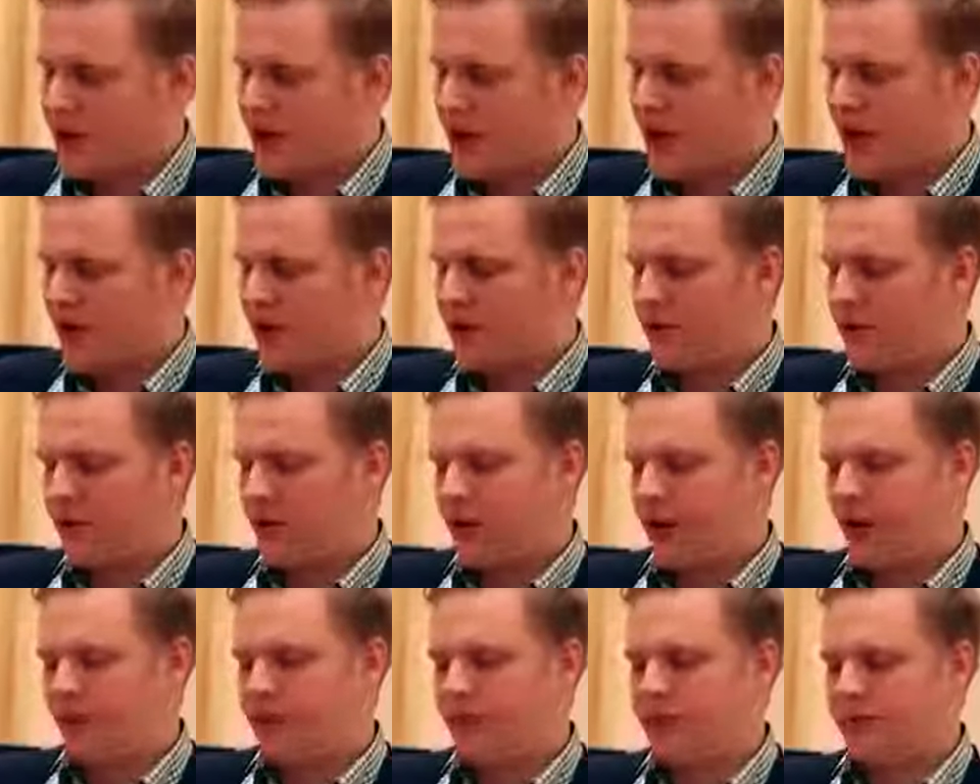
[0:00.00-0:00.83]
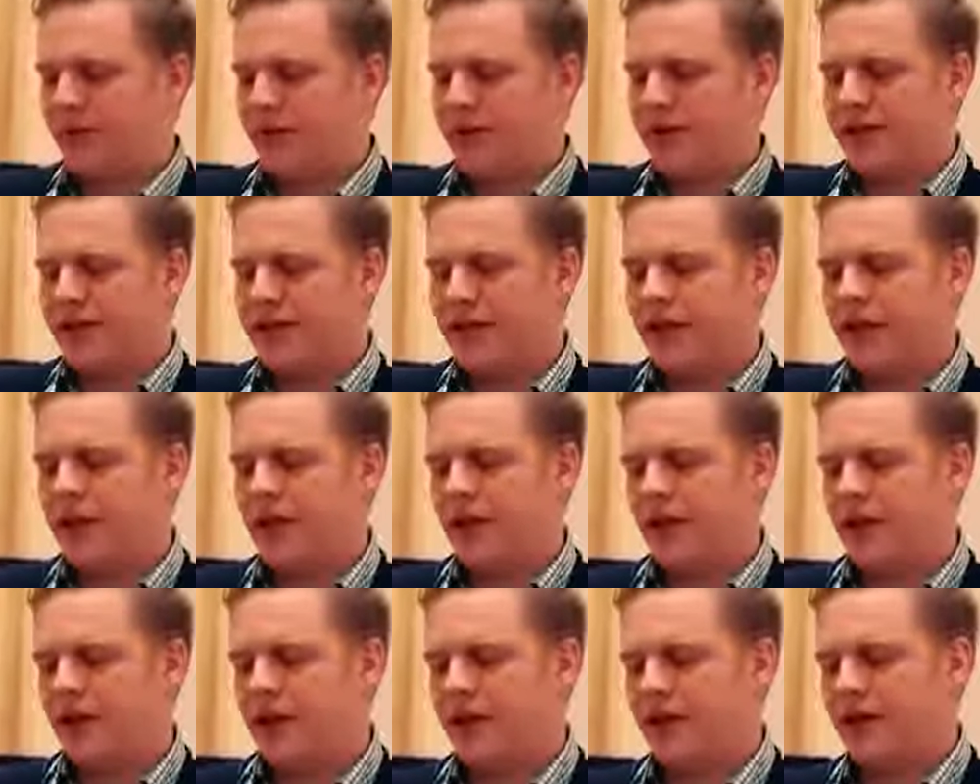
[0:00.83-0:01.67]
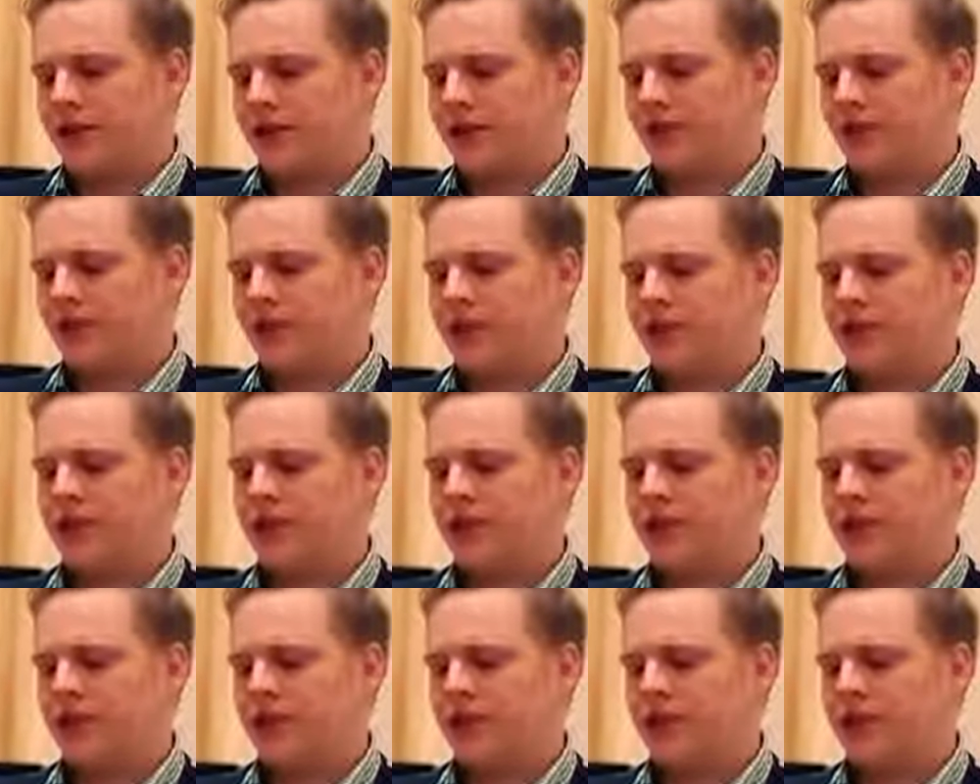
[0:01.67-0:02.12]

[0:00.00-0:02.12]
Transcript: Now, as you can probably tell, it's got